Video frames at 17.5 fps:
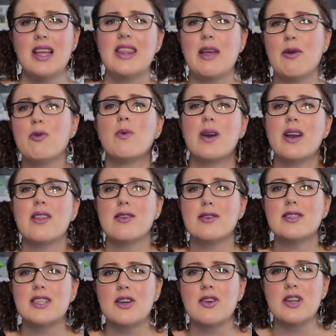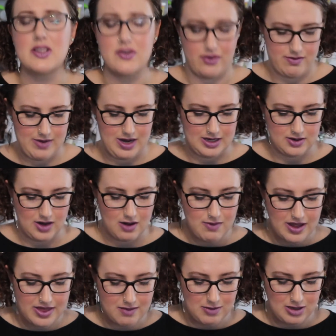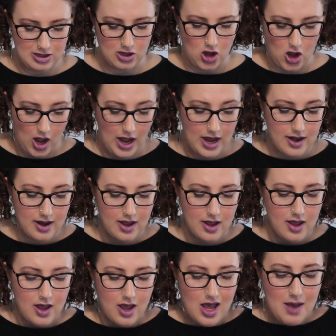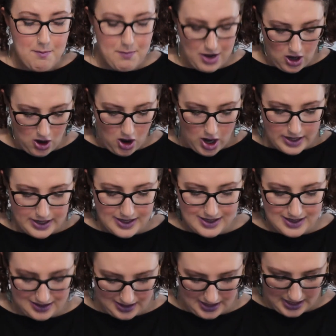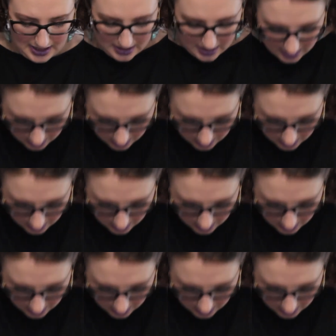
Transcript: They were one of those series for me, so I read them a lot. But honestly,